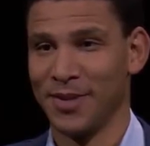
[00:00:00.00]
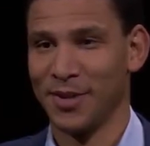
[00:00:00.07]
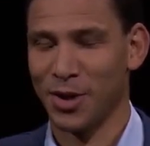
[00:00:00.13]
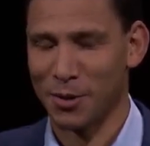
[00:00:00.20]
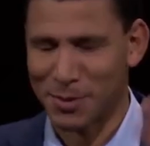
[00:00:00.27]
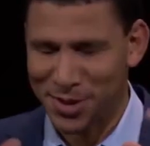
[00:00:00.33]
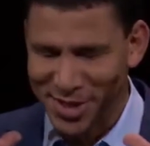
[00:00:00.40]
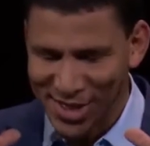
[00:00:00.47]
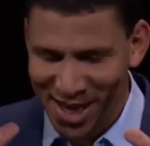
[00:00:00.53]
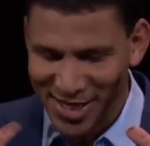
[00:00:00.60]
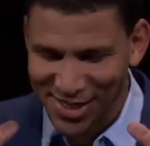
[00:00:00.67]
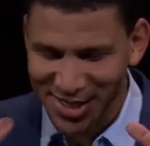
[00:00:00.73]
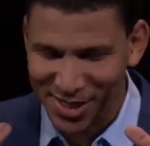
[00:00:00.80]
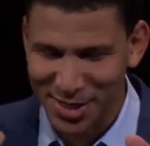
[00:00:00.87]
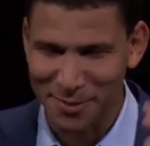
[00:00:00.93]
You're
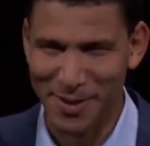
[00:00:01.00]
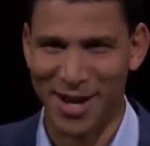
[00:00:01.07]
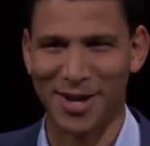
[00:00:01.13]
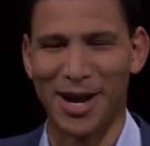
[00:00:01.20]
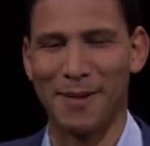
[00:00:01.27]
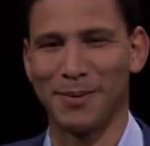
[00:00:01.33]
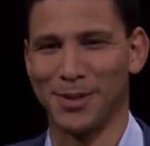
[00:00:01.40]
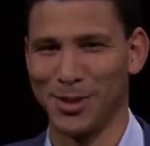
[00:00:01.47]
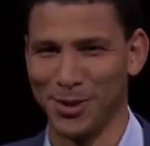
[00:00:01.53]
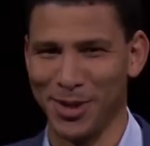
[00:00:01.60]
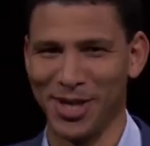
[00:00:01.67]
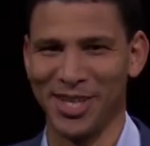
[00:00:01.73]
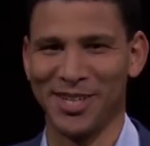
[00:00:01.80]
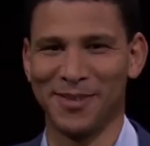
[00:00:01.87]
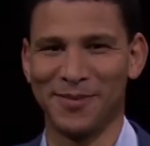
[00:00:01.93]
obsessing about
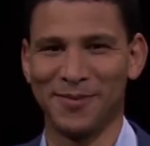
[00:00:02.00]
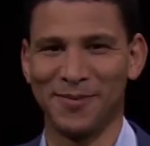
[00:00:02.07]
opportunity.